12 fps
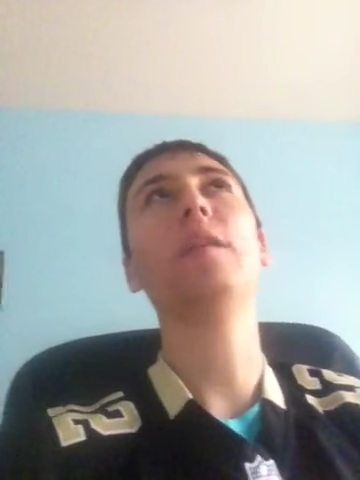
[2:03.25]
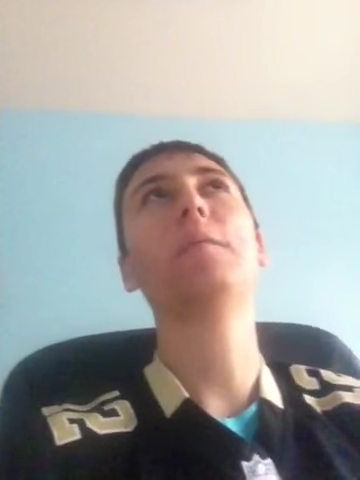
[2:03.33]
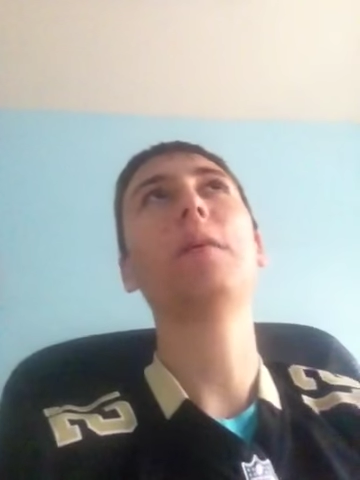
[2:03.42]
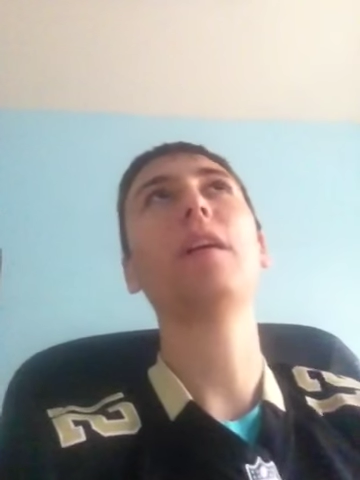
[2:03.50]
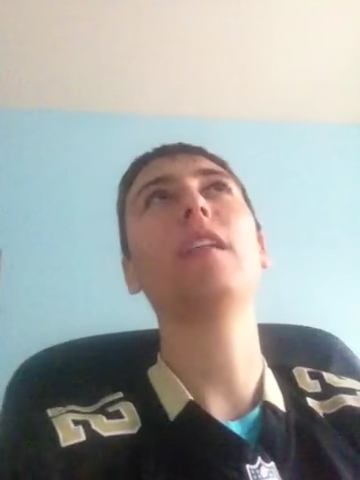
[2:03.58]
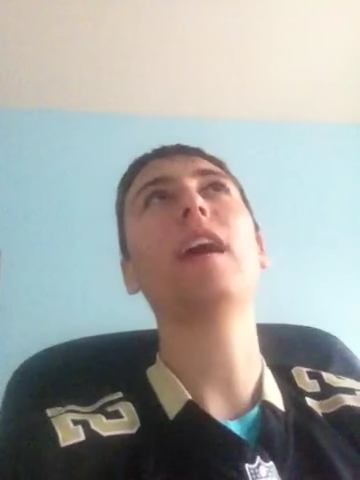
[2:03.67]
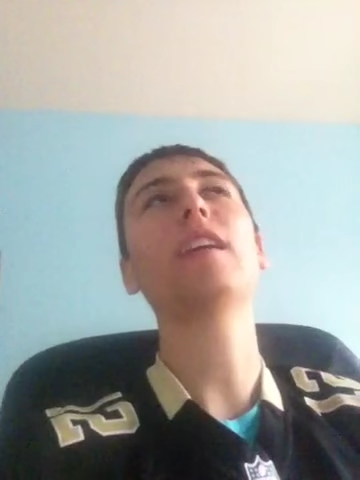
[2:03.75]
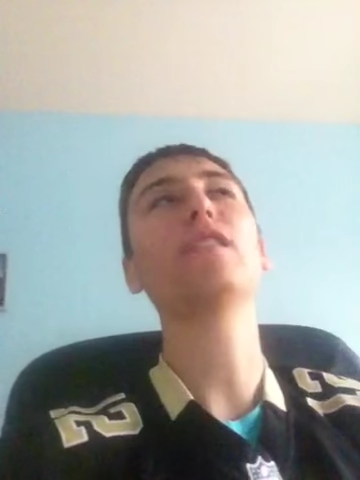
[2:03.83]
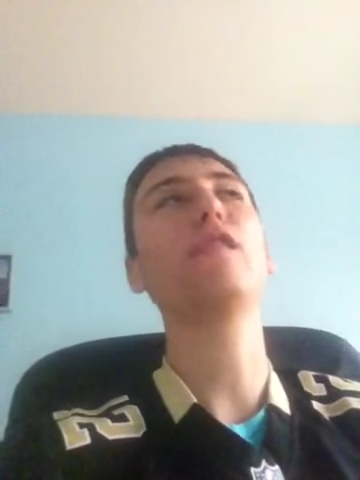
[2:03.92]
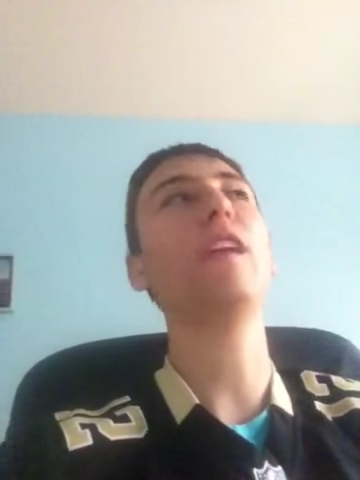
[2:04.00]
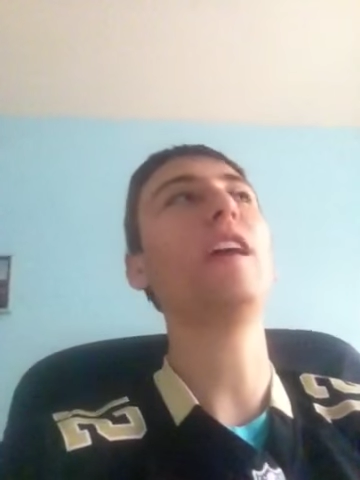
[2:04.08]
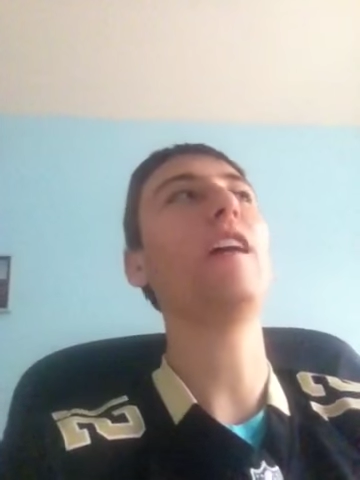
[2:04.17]
and probably liked
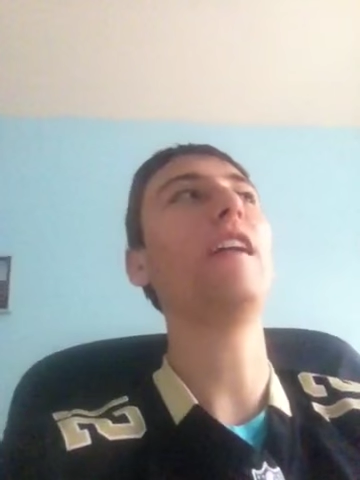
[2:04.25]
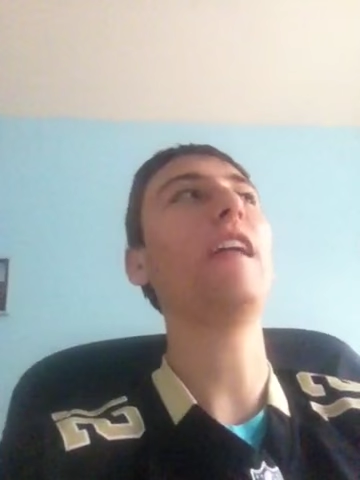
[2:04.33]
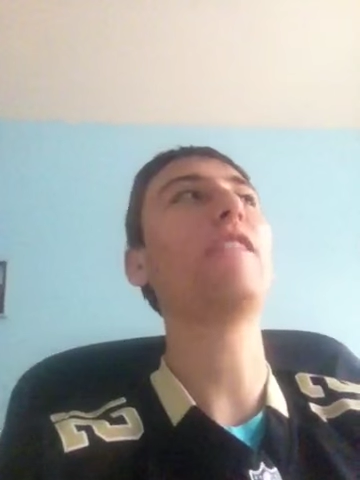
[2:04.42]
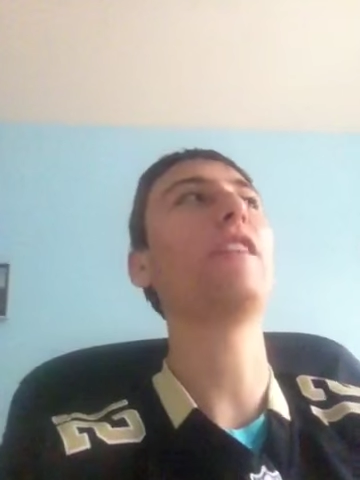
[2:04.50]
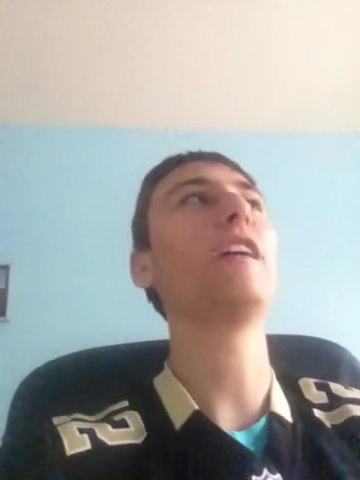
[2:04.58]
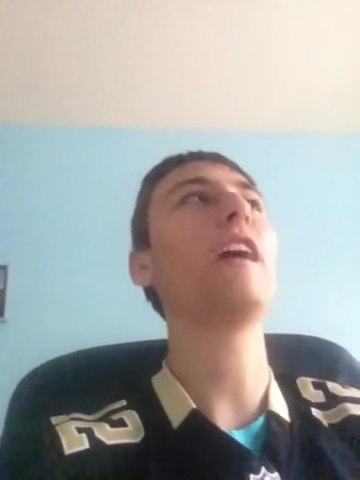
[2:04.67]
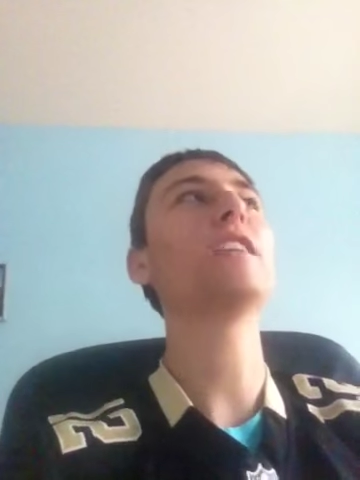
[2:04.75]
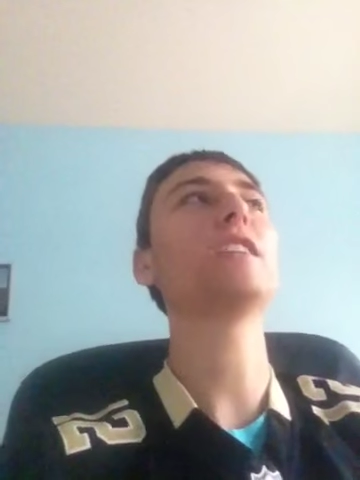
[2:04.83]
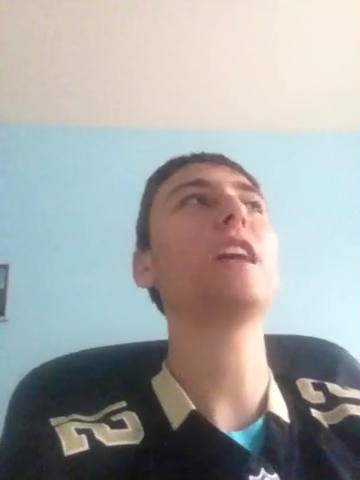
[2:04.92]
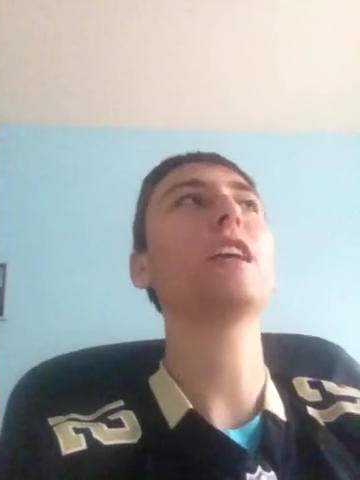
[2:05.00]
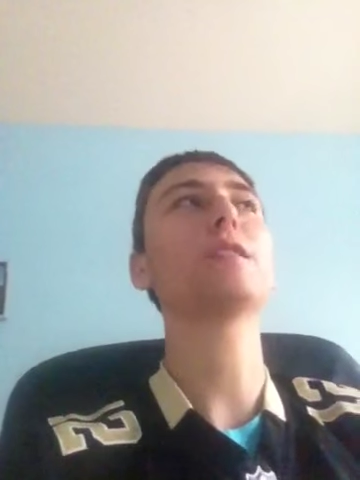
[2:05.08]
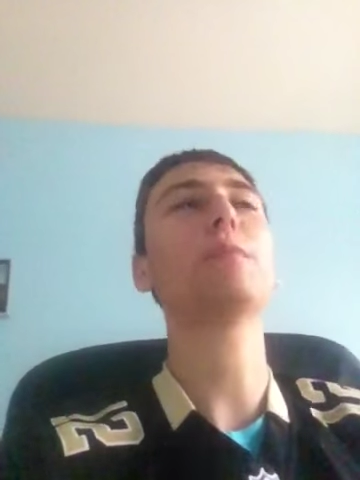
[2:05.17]
this video and then
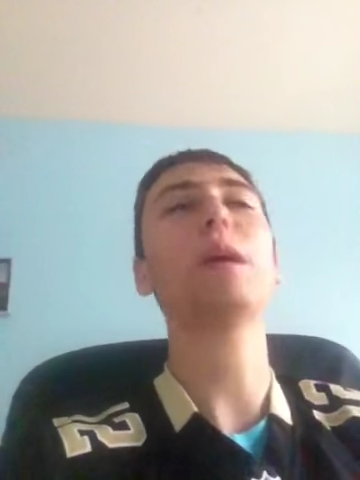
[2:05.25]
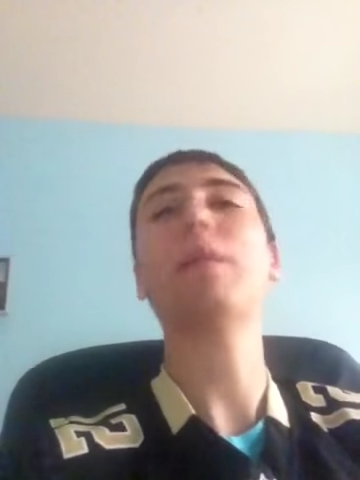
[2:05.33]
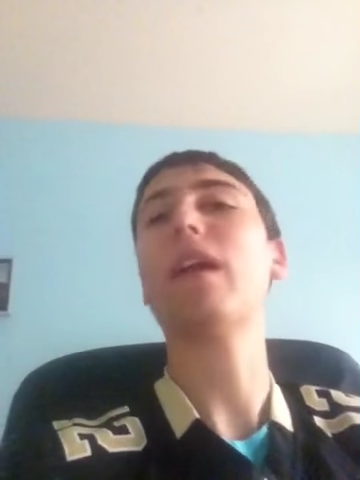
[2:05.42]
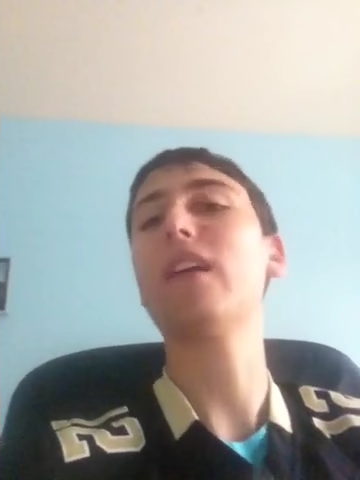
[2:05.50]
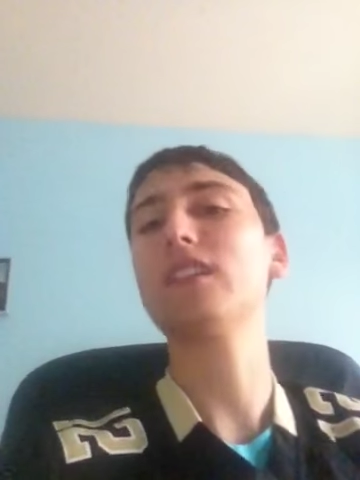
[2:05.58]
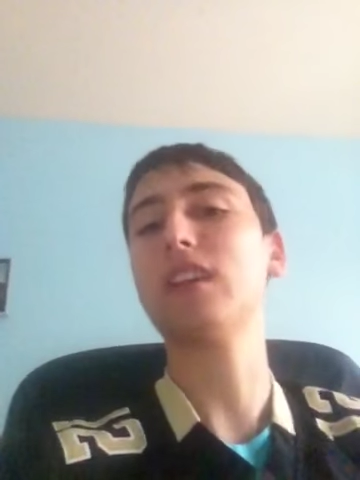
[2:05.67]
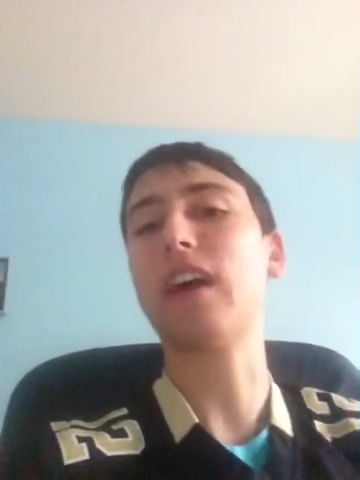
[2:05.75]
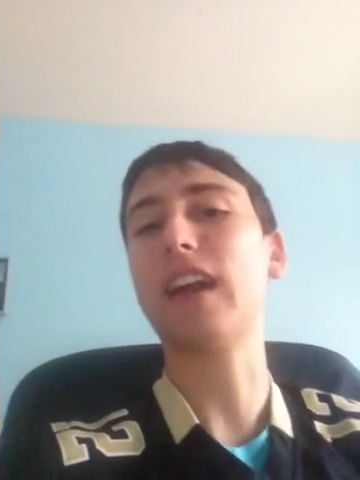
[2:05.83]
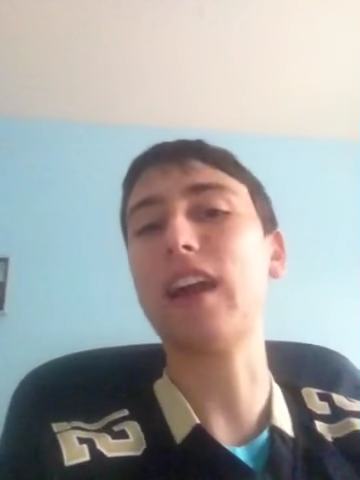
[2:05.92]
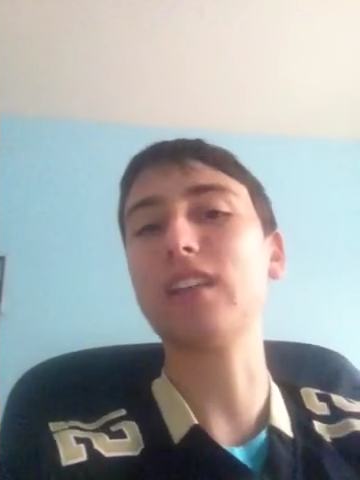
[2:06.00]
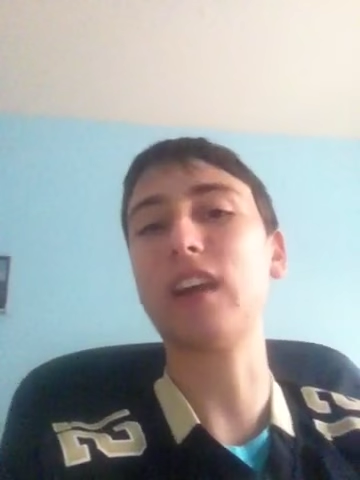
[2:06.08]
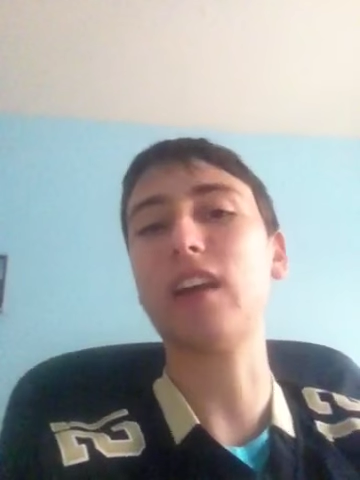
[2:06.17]
realized that he has to play better, so I
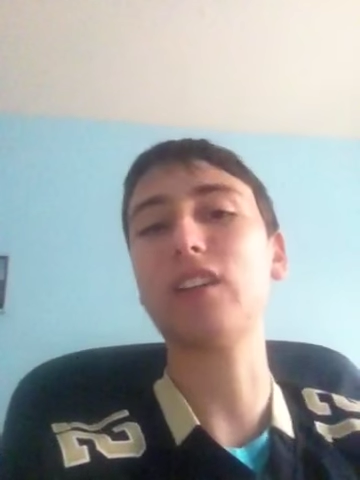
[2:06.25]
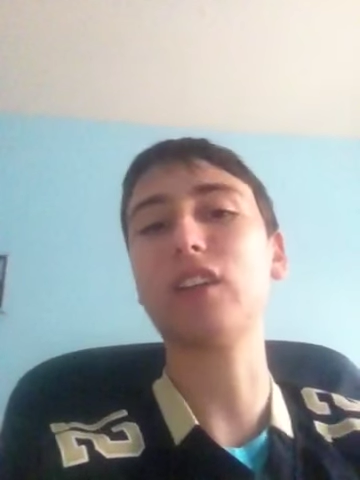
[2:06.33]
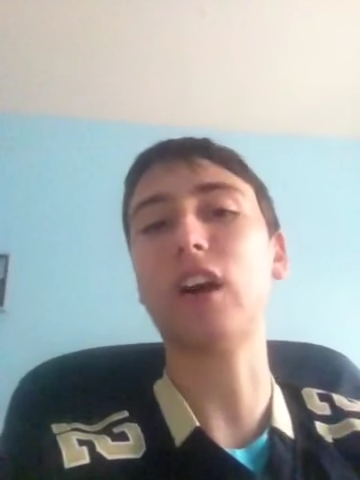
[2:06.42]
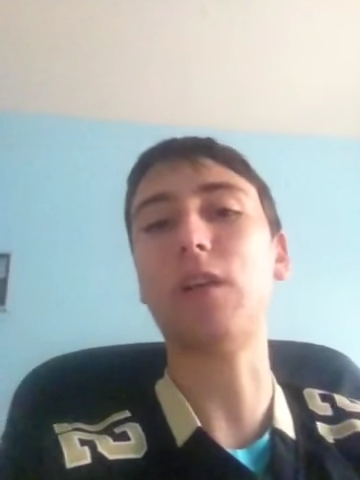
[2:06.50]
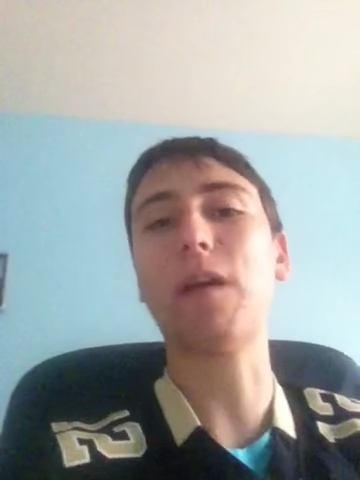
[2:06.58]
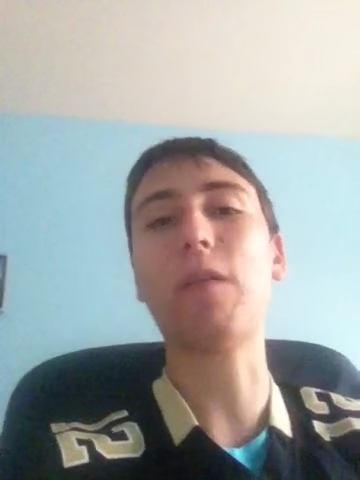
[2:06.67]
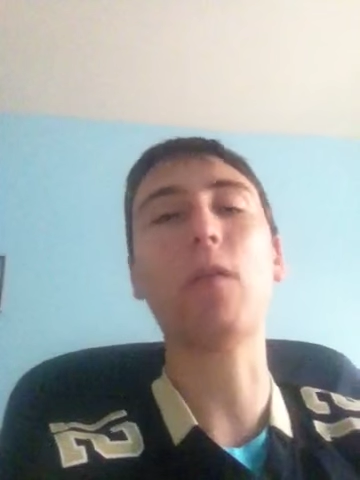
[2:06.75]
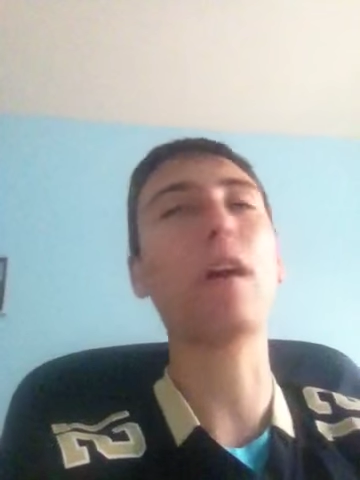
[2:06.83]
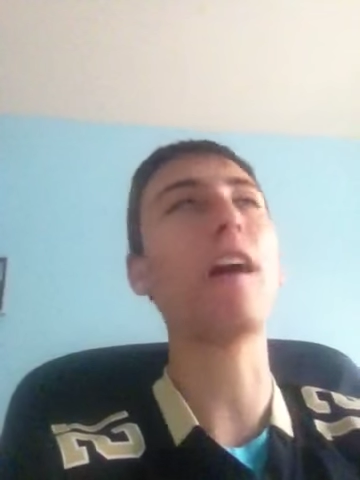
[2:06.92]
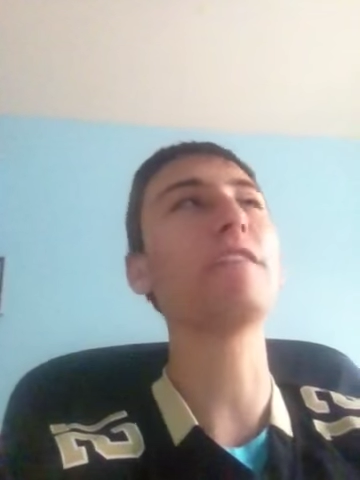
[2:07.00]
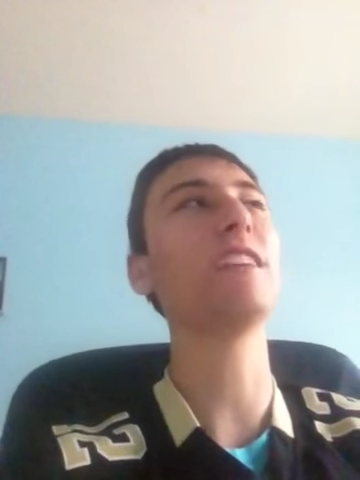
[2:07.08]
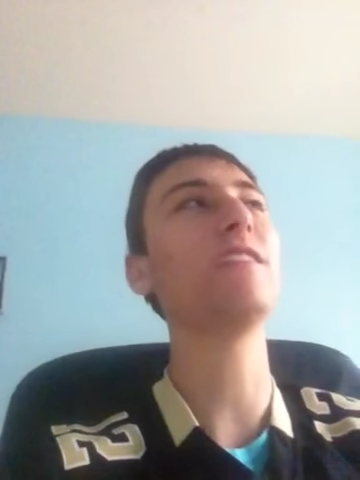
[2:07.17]
guess I should call him out
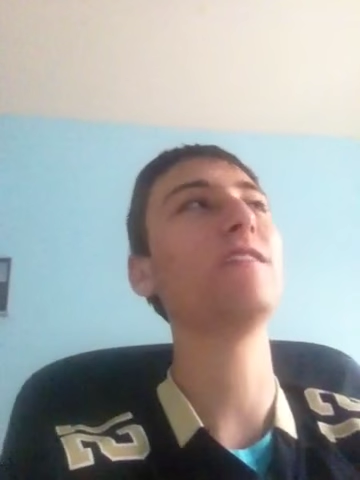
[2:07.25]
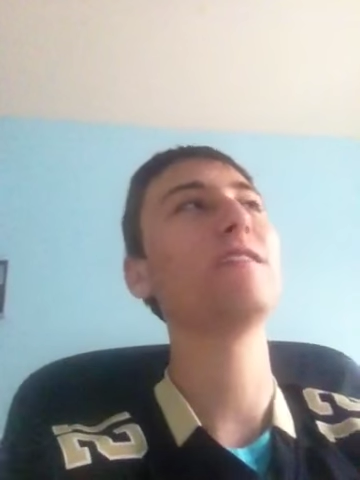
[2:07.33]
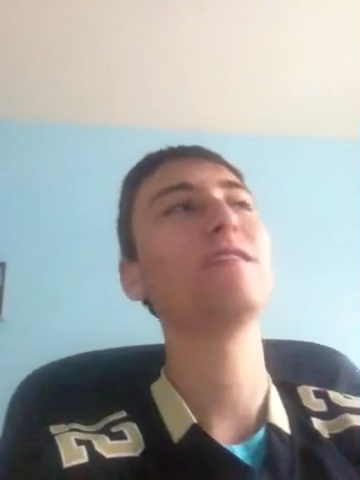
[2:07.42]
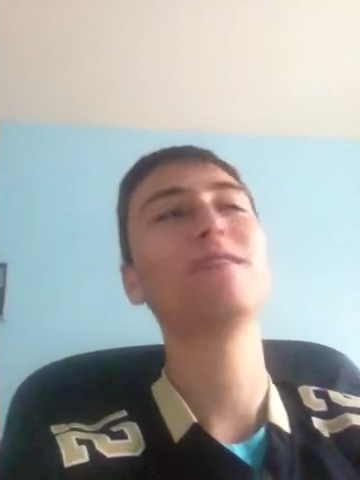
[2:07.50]
more often.